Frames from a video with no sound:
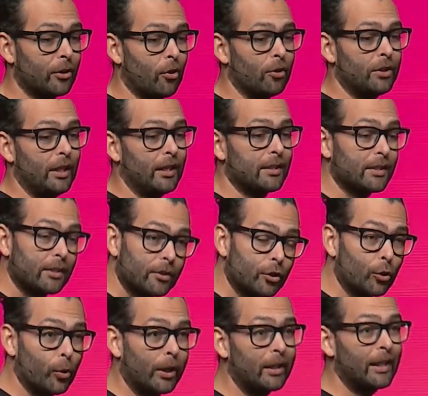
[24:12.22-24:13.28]
context to
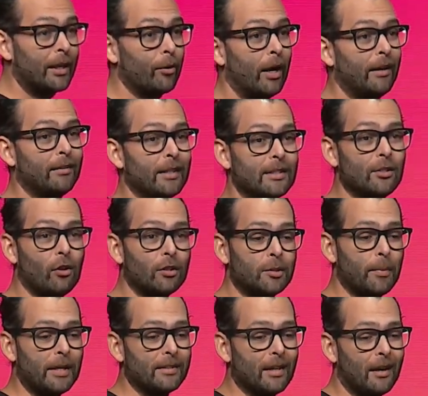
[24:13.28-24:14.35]
quickly create these
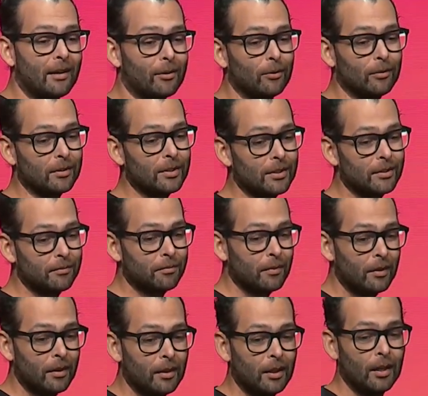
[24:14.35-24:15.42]
knowledge-based articles.
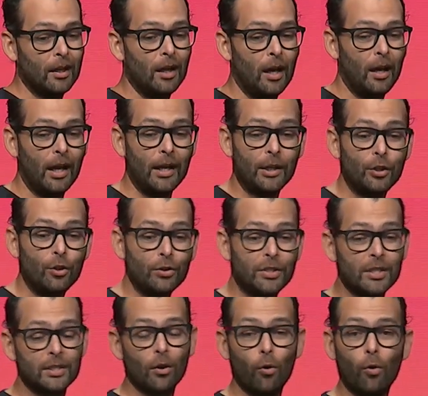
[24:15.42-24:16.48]
And it
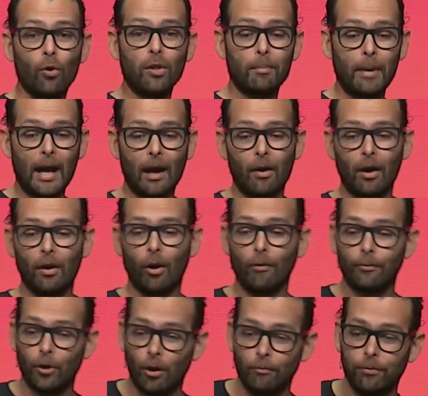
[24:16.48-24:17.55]
uses all the power of
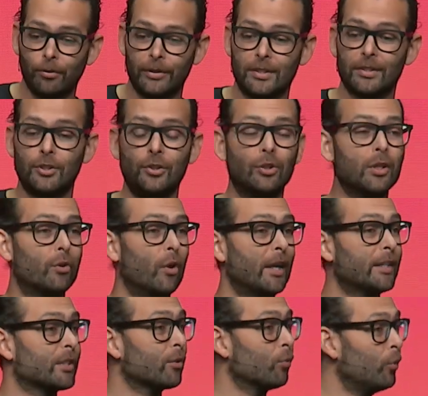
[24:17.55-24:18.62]
Confluence. You can
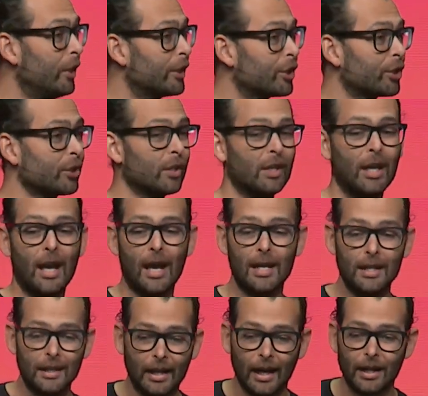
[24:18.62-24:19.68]
create rich and
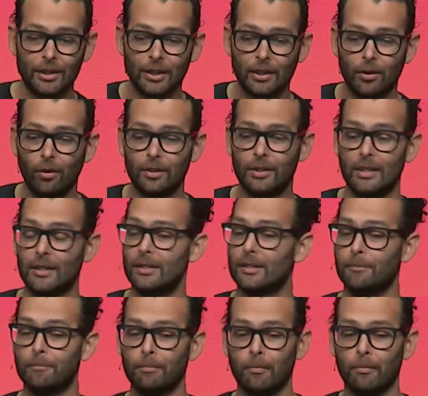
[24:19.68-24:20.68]
engaging content.